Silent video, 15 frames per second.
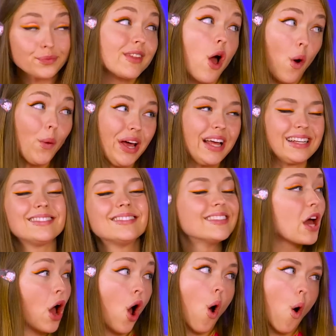you?
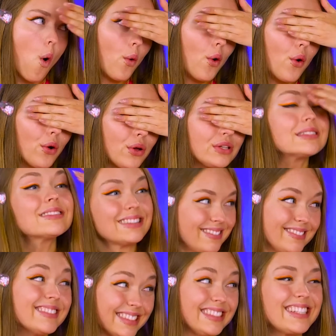Wink, wink.
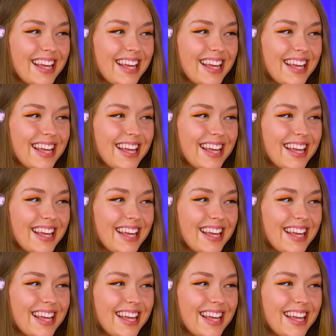All